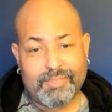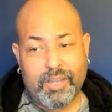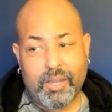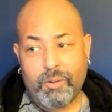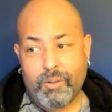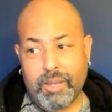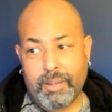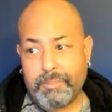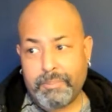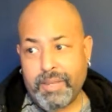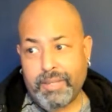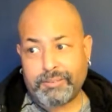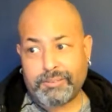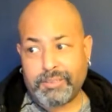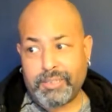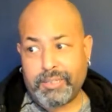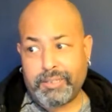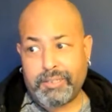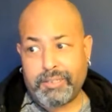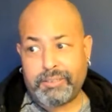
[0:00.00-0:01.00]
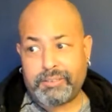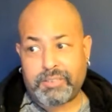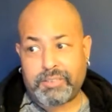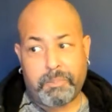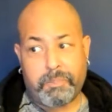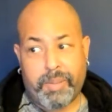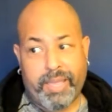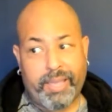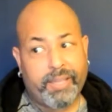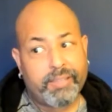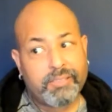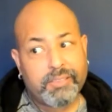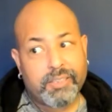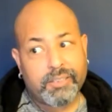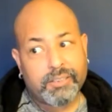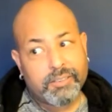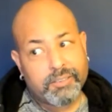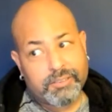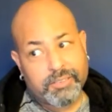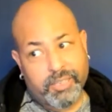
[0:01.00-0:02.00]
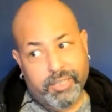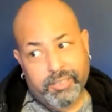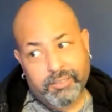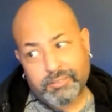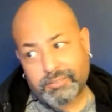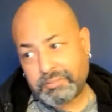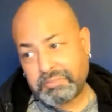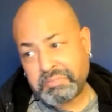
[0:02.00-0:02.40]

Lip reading: No, I'm not saying it's a bad thing to test.